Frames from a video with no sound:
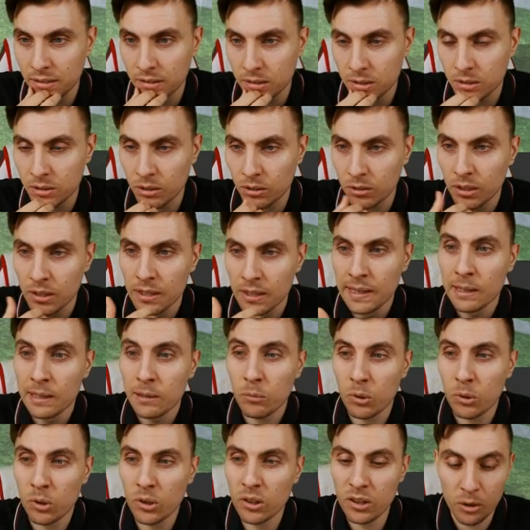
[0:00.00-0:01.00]
So
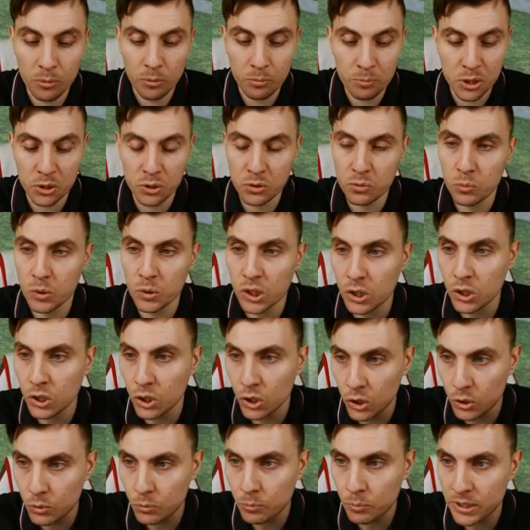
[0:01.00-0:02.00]
one of the options we
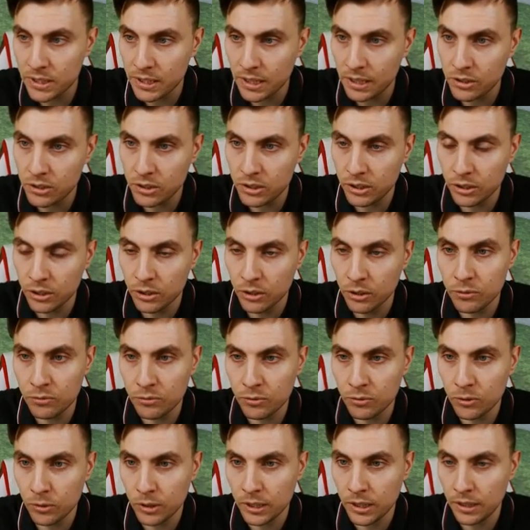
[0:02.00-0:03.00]
could potentially go
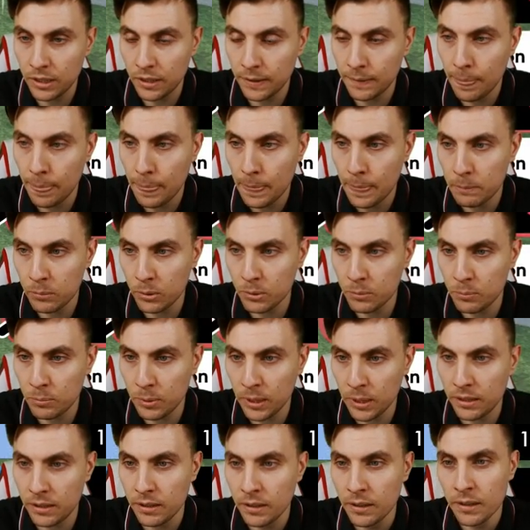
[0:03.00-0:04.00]
for here would
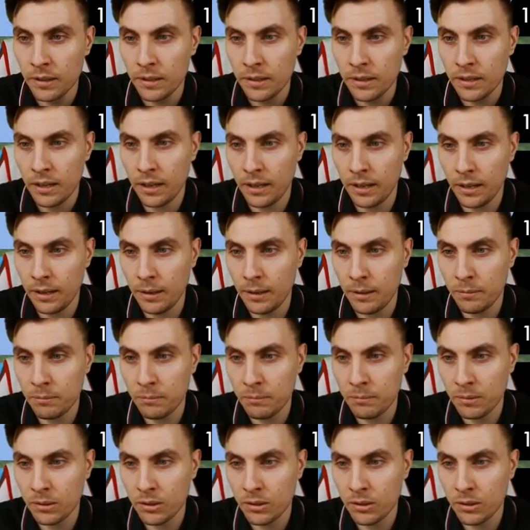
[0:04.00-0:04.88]
be um,